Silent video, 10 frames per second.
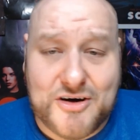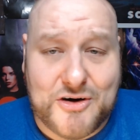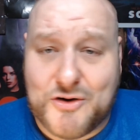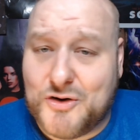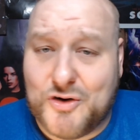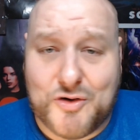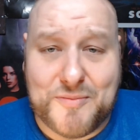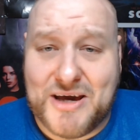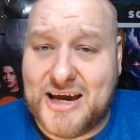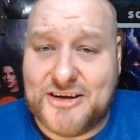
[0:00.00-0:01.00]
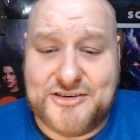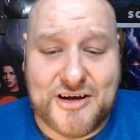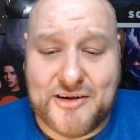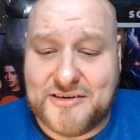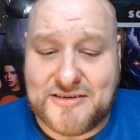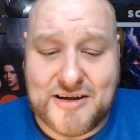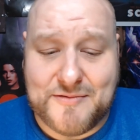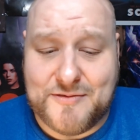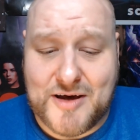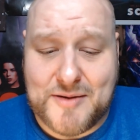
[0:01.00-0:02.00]
Oh man, Sheldon's gonna
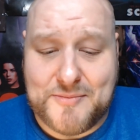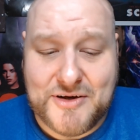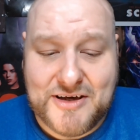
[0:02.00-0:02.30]
flip.